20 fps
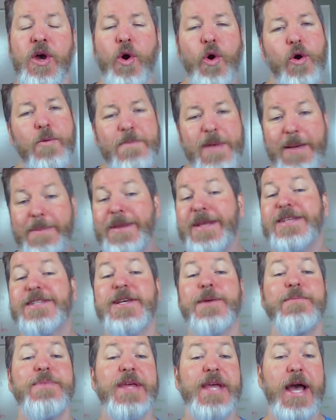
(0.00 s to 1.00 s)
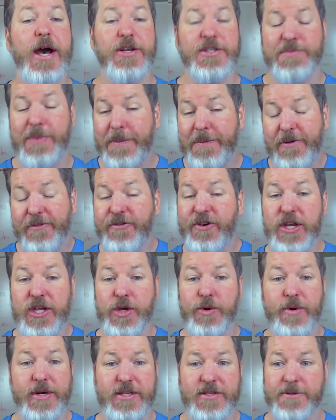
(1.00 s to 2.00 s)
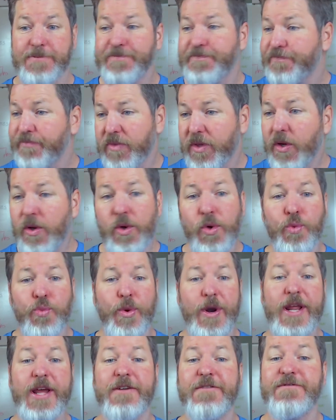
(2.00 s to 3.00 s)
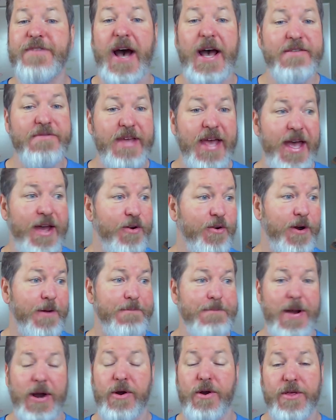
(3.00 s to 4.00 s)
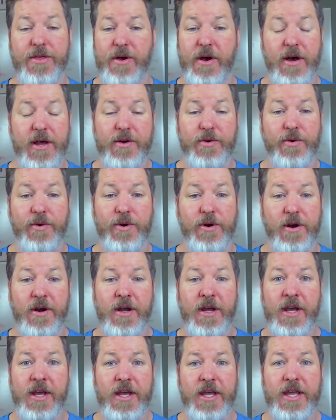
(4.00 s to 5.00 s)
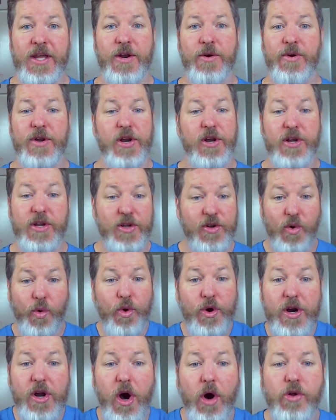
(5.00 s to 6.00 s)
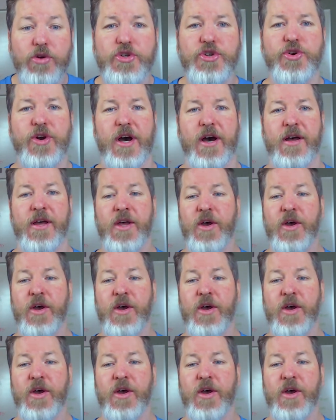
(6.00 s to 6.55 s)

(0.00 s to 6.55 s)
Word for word: Or maybe it's something else. Maybe for you it's running a 5k or a marathon or you know an, or an ultra